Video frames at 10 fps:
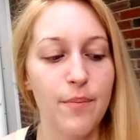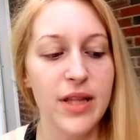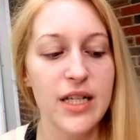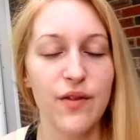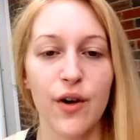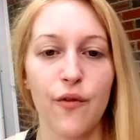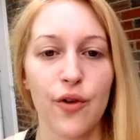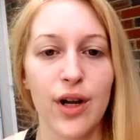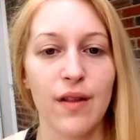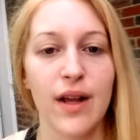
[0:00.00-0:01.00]
please feel
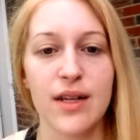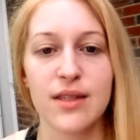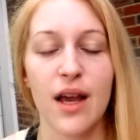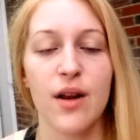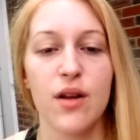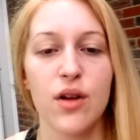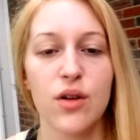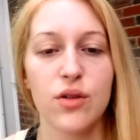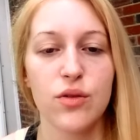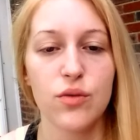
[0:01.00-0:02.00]
free, like I said,
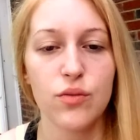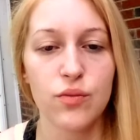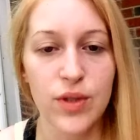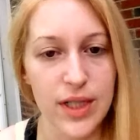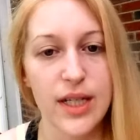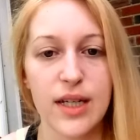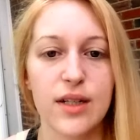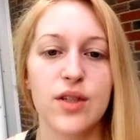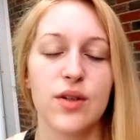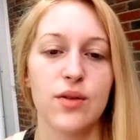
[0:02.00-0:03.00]
really
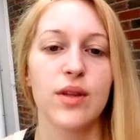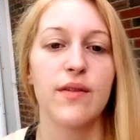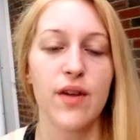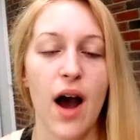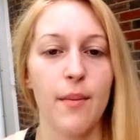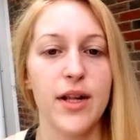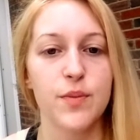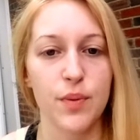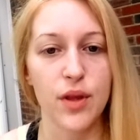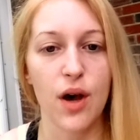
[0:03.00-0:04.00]
to leave
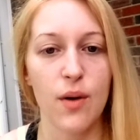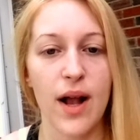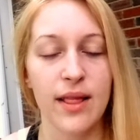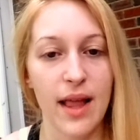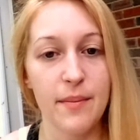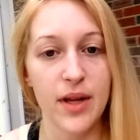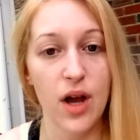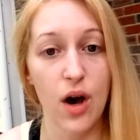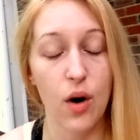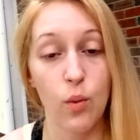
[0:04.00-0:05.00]
comments below and let me
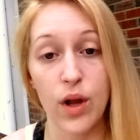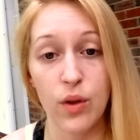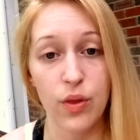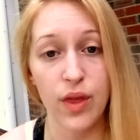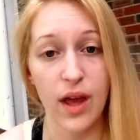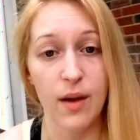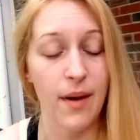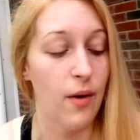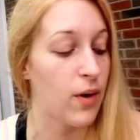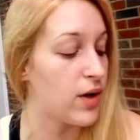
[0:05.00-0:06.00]
know what you think
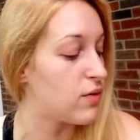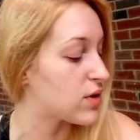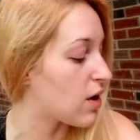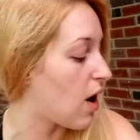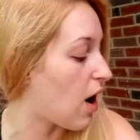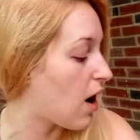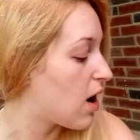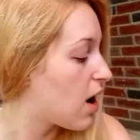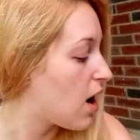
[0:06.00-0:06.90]
about what you saw.